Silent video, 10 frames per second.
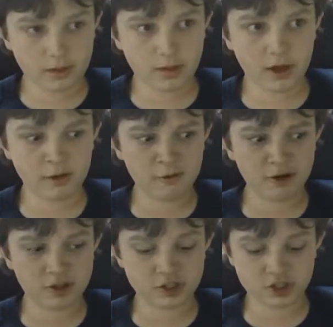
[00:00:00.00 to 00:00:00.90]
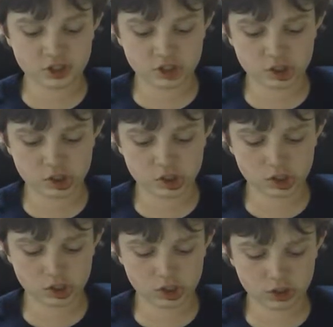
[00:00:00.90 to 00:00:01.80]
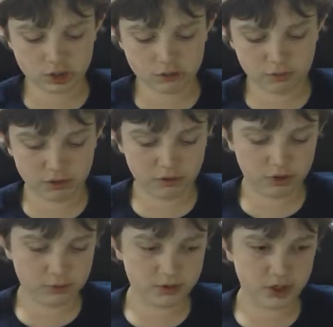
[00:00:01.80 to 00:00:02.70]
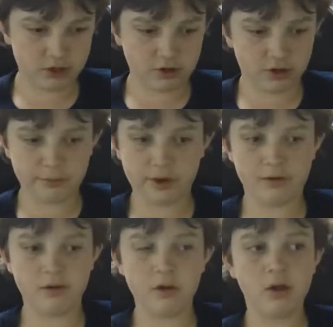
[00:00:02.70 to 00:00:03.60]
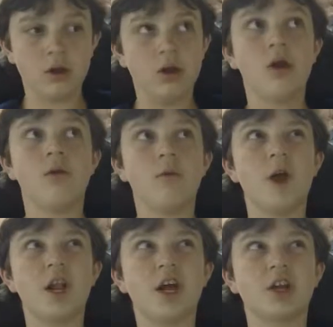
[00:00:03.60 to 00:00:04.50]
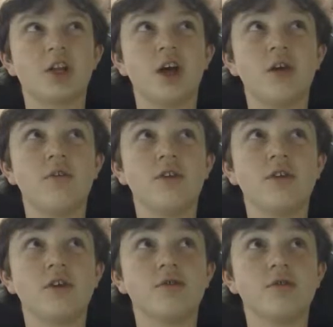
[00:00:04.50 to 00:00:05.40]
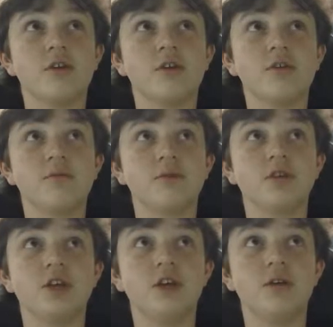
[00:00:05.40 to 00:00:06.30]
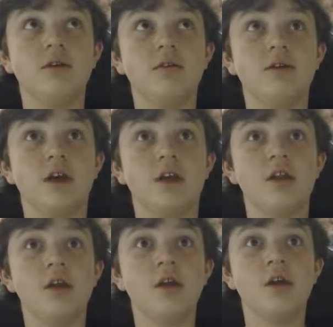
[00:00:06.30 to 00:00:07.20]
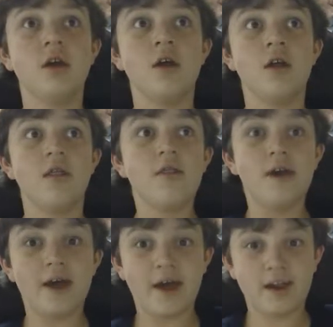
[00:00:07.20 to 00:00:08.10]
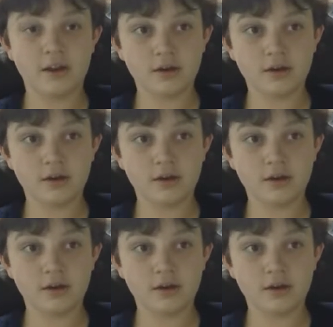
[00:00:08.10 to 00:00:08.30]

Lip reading: I watch this one YouTube channel called My Redneck Life, I think that's what it is, which he said that